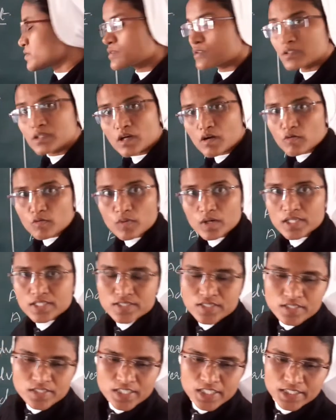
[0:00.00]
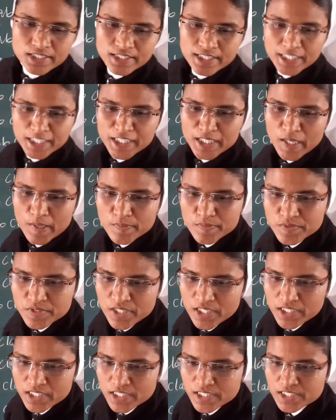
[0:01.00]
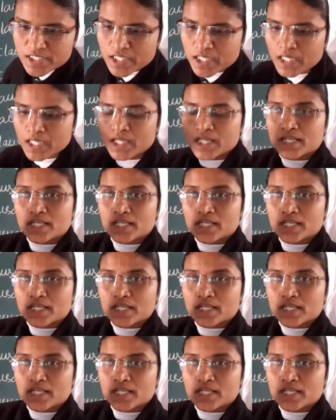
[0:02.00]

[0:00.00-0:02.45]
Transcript: Noun clauses are three types, that is the